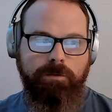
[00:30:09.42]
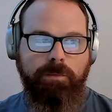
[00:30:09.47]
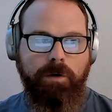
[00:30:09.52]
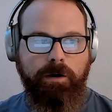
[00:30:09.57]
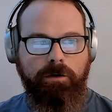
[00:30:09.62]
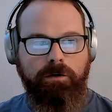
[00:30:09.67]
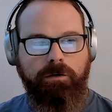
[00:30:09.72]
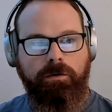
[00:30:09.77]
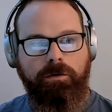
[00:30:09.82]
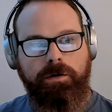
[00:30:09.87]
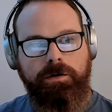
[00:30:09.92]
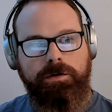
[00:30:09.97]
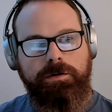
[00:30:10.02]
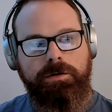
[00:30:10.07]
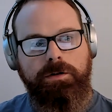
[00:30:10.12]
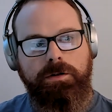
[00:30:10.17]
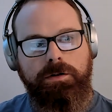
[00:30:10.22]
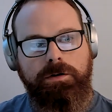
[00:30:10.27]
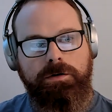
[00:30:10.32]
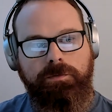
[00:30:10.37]
So, Michael,
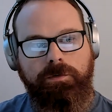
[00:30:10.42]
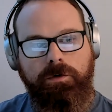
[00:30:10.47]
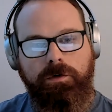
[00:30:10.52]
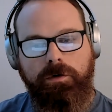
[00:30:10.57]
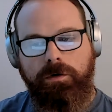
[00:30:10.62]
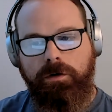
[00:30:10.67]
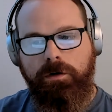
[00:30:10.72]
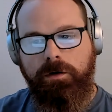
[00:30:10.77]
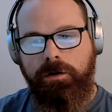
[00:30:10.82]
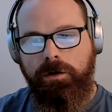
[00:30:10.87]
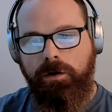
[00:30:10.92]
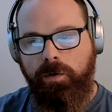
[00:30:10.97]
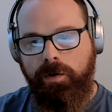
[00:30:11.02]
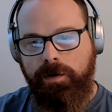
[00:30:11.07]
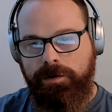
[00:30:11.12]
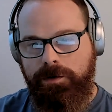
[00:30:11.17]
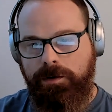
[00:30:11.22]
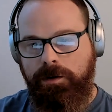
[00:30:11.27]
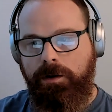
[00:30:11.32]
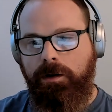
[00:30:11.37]
this is for
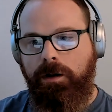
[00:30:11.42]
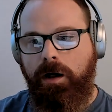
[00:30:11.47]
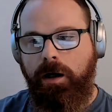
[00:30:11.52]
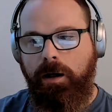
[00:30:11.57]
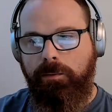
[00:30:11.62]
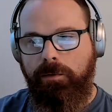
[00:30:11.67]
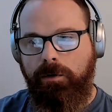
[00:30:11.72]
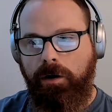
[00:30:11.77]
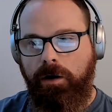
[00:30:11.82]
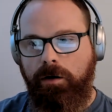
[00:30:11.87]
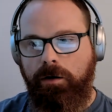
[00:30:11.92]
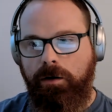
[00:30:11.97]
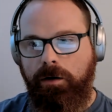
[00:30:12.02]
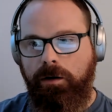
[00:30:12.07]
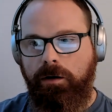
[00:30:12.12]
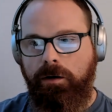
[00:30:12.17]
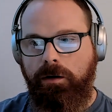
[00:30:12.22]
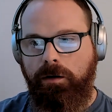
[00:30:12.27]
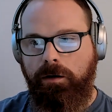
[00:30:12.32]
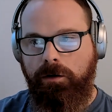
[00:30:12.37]
the USD
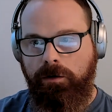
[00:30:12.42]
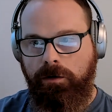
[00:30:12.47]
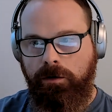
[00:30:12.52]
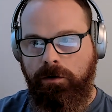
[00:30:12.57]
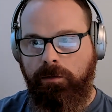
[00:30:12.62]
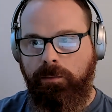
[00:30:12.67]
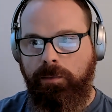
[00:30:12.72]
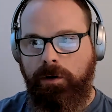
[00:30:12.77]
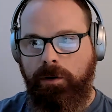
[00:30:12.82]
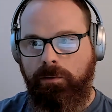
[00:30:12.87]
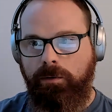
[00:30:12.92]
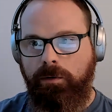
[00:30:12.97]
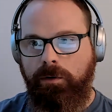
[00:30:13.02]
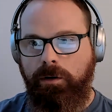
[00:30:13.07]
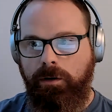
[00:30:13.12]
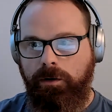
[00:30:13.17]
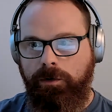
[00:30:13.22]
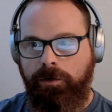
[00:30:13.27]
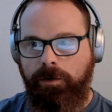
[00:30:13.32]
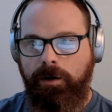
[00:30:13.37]
library. You'll be
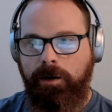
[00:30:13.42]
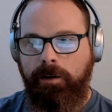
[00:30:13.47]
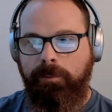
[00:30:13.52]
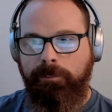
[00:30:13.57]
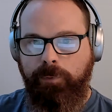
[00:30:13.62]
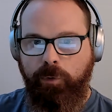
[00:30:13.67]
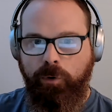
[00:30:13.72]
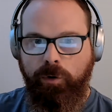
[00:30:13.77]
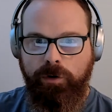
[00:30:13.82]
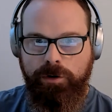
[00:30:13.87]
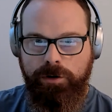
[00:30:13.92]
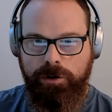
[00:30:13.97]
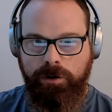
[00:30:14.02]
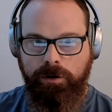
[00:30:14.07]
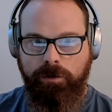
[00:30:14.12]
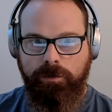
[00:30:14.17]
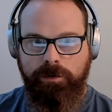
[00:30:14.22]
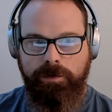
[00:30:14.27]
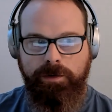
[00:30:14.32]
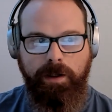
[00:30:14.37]
able to import
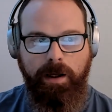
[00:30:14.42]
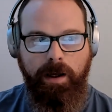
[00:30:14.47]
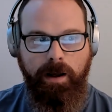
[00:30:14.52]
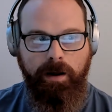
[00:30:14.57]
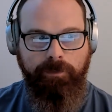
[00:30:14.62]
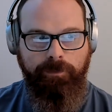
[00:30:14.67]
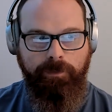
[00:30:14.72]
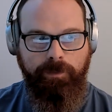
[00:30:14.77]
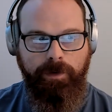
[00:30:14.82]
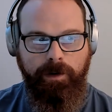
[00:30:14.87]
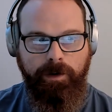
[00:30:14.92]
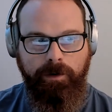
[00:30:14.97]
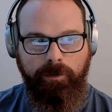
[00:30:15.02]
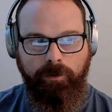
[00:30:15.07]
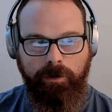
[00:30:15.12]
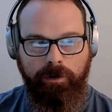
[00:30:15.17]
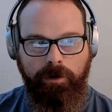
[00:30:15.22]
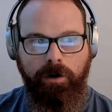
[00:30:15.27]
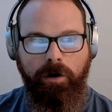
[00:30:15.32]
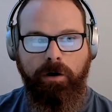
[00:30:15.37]
GLTF, and
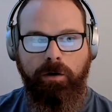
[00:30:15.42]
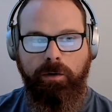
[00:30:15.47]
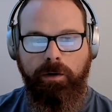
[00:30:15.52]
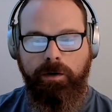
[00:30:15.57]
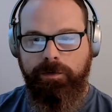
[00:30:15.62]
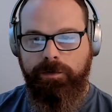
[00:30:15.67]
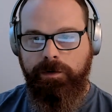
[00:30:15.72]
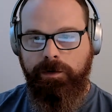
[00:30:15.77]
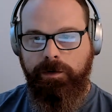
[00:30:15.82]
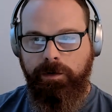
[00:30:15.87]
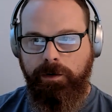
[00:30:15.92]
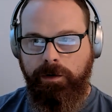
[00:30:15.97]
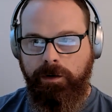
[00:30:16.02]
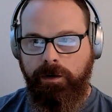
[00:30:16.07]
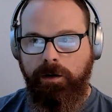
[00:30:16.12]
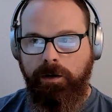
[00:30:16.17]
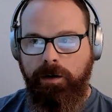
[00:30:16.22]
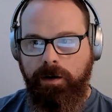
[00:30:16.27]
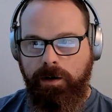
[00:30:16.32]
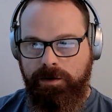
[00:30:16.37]
then it will go into
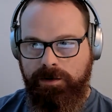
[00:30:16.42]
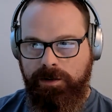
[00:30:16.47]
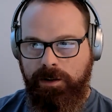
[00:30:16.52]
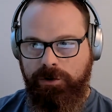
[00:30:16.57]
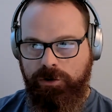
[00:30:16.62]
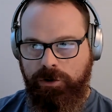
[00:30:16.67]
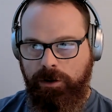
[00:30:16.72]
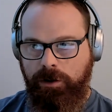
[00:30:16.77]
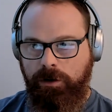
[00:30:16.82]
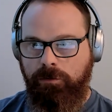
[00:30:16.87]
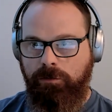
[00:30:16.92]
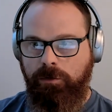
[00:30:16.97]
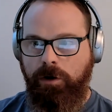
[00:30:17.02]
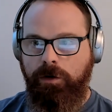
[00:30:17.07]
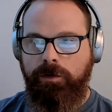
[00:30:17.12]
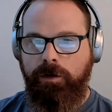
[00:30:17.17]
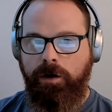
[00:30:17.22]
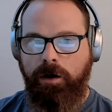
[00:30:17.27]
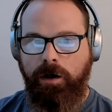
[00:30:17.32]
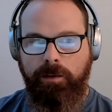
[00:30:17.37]
essentially the
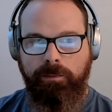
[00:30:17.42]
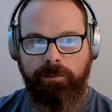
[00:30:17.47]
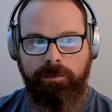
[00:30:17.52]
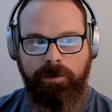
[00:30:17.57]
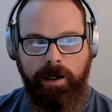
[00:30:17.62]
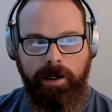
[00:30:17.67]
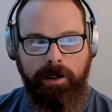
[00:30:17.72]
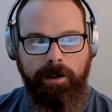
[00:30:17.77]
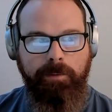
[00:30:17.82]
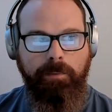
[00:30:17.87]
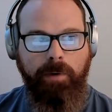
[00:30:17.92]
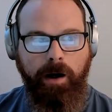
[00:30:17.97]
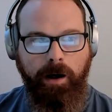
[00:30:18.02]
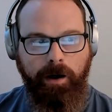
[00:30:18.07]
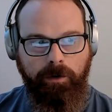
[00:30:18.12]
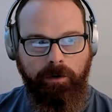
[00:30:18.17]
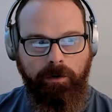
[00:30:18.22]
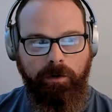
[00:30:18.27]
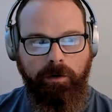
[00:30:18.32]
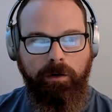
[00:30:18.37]
runtime data
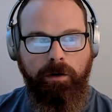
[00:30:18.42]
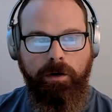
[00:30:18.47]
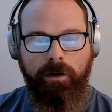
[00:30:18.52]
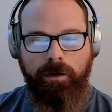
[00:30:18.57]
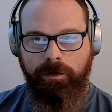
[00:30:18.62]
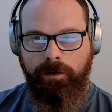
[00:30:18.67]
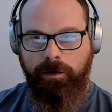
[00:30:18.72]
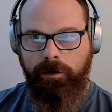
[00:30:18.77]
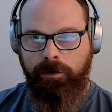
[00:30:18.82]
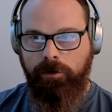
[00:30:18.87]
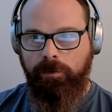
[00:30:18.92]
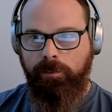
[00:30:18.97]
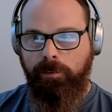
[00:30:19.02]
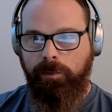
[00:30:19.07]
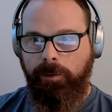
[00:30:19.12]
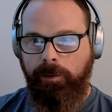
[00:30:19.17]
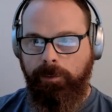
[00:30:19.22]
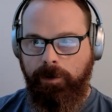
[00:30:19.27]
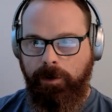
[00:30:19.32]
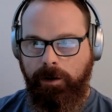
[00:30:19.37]
model that
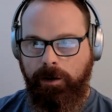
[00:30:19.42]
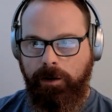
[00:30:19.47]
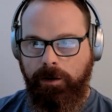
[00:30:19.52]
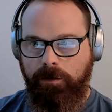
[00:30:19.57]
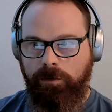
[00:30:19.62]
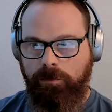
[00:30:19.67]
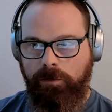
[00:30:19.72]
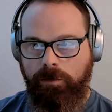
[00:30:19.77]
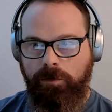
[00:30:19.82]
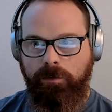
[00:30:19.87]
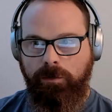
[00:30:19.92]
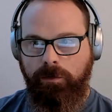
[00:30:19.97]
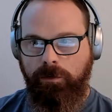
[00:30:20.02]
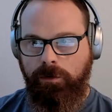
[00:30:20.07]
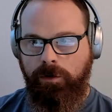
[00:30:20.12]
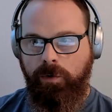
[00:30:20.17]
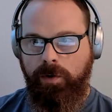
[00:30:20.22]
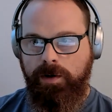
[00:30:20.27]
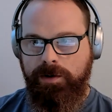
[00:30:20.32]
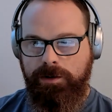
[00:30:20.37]
you're manipulating
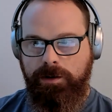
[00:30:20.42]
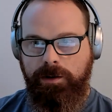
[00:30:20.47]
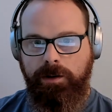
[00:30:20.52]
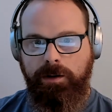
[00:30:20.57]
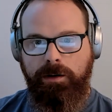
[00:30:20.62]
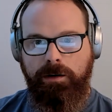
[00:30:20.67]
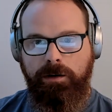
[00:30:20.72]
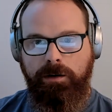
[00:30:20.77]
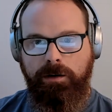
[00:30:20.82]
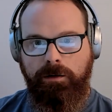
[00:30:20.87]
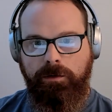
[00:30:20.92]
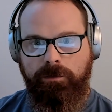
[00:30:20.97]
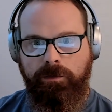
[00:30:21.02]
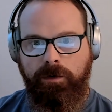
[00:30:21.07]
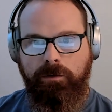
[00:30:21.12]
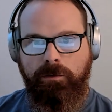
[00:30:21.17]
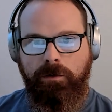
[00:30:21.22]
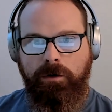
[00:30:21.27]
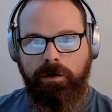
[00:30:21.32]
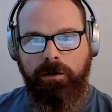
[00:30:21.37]
through USD.
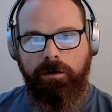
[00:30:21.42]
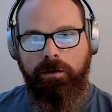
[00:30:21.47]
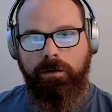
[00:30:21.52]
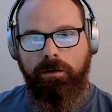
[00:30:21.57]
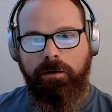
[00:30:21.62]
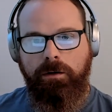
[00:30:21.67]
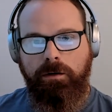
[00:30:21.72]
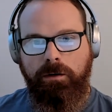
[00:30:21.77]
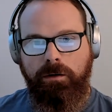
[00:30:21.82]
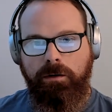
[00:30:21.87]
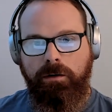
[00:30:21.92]
Is that right?